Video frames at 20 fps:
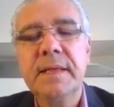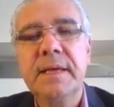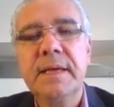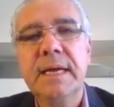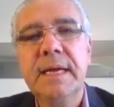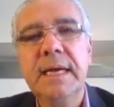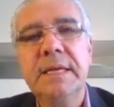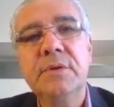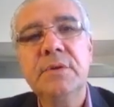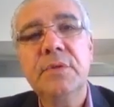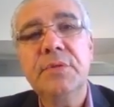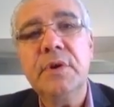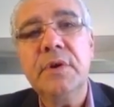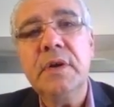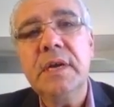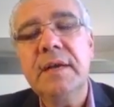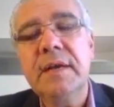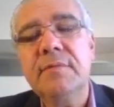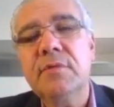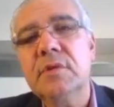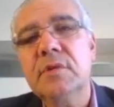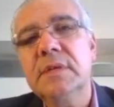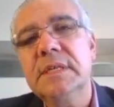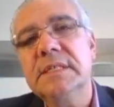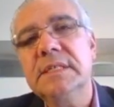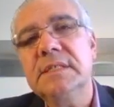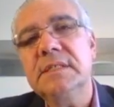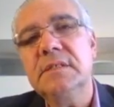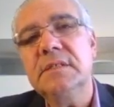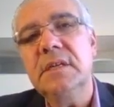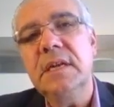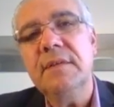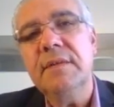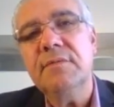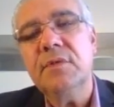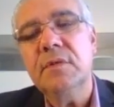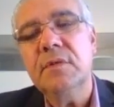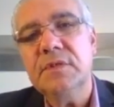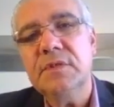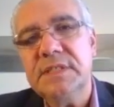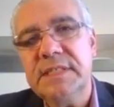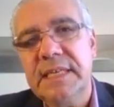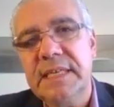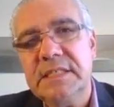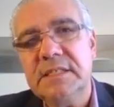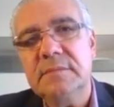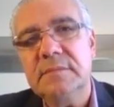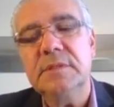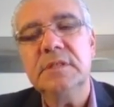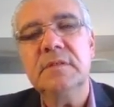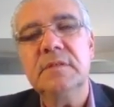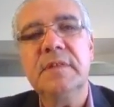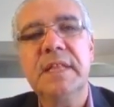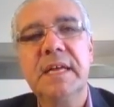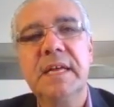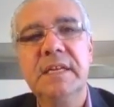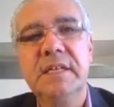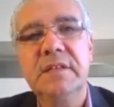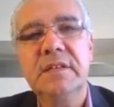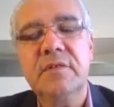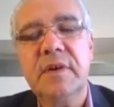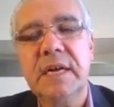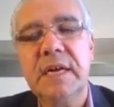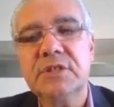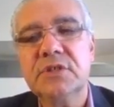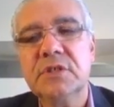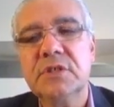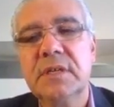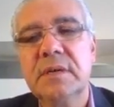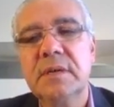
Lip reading: And the third level is the level of assessment of that interaction,